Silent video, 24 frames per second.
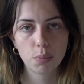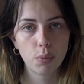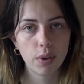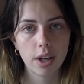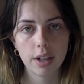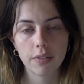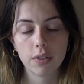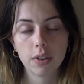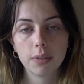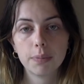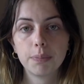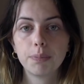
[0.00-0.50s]

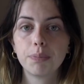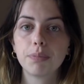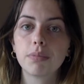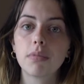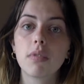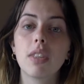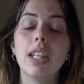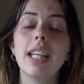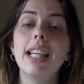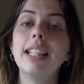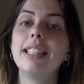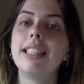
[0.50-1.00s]
Whatever.
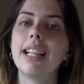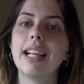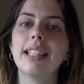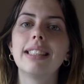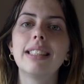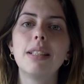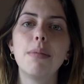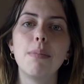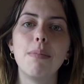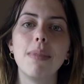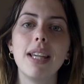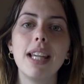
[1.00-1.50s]
It
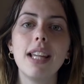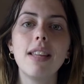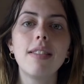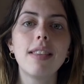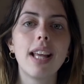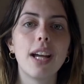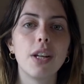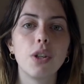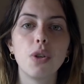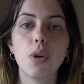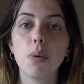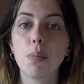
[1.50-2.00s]
doesn't mean
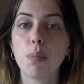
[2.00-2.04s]
that your